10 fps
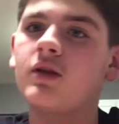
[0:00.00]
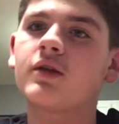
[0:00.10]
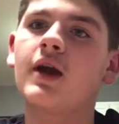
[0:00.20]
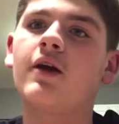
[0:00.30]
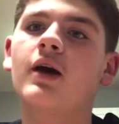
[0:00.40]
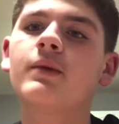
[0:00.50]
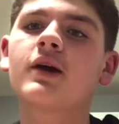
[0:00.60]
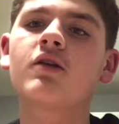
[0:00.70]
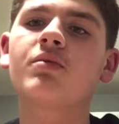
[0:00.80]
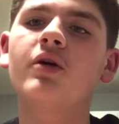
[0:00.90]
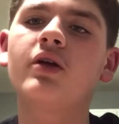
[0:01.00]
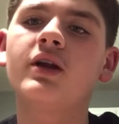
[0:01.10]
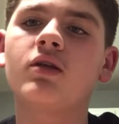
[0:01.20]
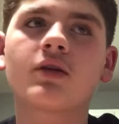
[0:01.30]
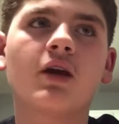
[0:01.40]
scary. I'm not going to spoil
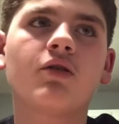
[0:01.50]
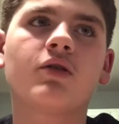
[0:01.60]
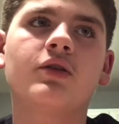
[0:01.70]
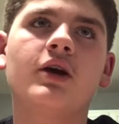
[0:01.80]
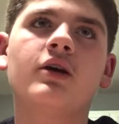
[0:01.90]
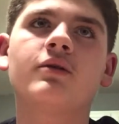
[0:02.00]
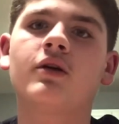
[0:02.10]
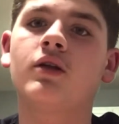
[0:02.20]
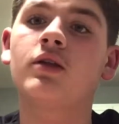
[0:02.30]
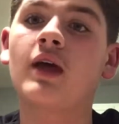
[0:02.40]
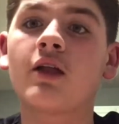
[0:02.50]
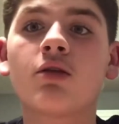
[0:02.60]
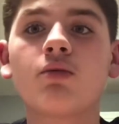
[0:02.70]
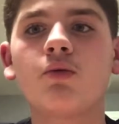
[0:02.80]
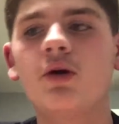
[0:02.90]
any scares in there, because
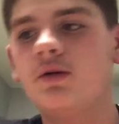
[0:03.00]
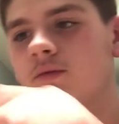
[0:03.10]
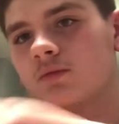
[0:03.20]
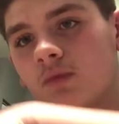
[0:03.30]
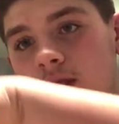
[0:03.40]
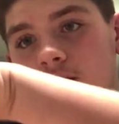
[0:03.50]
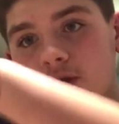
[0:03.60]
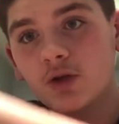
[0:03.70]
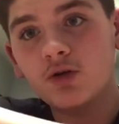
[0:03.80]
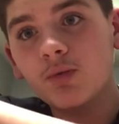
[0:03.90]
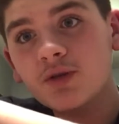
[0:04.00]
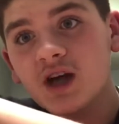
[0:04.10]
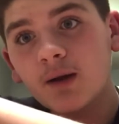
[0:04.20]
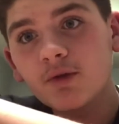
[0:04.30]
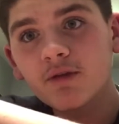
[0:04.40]
that's what, YouTube's
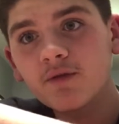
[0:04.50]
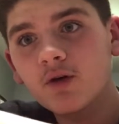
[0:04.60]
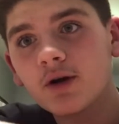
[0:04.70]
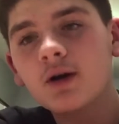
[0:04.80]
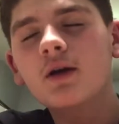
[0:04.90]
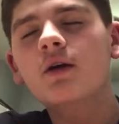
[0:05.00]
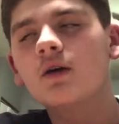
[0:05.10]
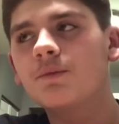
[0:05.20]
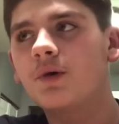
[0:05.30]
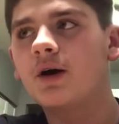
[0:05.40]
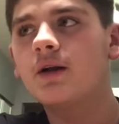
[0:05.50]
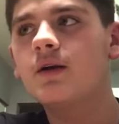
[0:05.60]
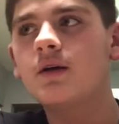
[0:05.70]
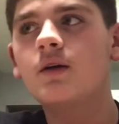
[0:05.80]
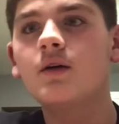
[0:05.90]
job is for. But
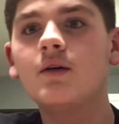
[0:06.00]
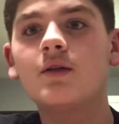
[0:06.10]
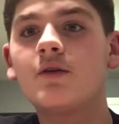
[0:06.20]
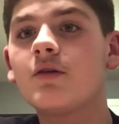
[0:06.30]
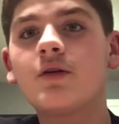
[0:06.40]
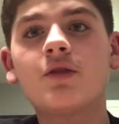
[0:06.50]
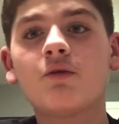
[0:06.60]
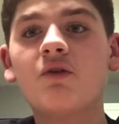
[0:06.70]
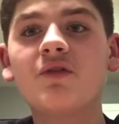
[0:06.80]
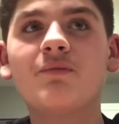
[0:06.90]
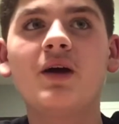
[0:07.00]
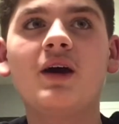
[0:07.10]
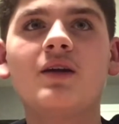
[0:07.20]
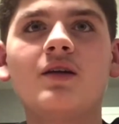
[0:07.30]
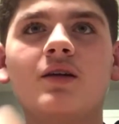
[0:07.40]
the
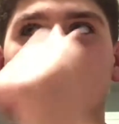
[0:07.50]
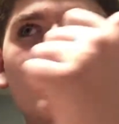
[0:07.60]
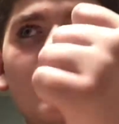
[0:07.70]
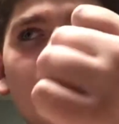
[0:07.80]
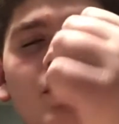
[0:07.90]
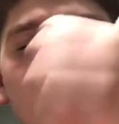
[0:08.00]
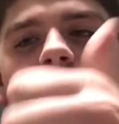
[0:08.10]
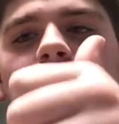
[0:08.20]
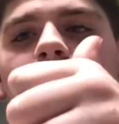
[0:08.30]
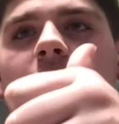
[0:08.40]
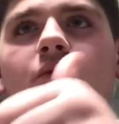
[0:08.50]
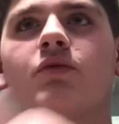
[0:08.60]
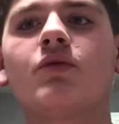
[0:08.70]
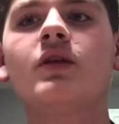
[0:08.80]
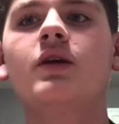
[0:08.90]
Wolfman was
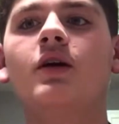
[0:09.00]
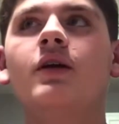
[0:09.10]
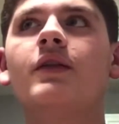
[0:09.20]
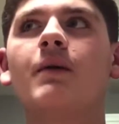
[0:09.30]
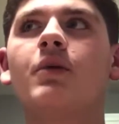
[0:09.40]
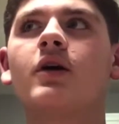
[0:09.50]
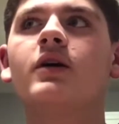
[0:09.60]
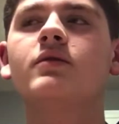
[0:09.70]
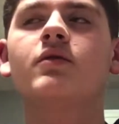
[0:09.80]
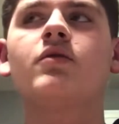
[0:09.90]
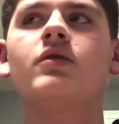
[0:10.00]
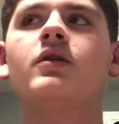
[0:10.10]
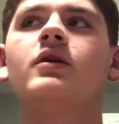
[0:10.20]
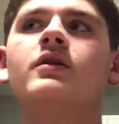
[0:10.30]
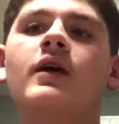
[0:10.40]
really good. That part was really
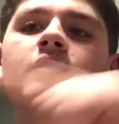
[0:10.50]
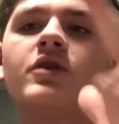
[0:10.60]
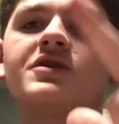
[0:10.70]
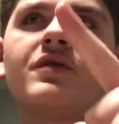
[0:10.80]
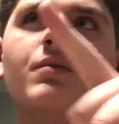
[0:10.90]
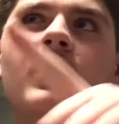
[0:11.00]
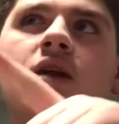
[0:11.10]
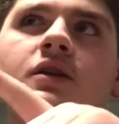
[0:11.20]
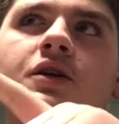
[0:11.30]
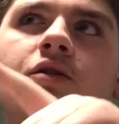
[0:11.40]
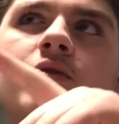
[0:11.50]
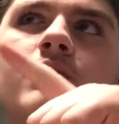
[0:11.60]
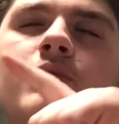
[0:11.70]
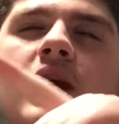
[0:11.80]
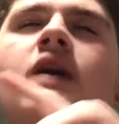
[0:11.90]
good. They had Creature from the Black
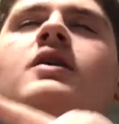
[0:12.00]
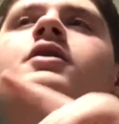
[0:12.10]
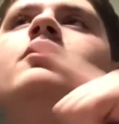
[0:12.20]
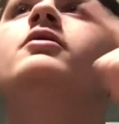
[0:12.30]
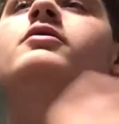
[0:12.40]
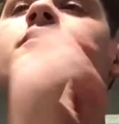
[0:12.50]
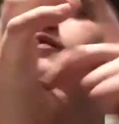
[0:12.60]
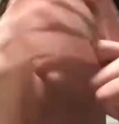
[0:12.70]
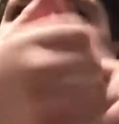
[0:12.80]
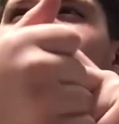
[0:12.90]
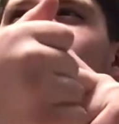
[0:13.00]
Lagoon, and Phantom of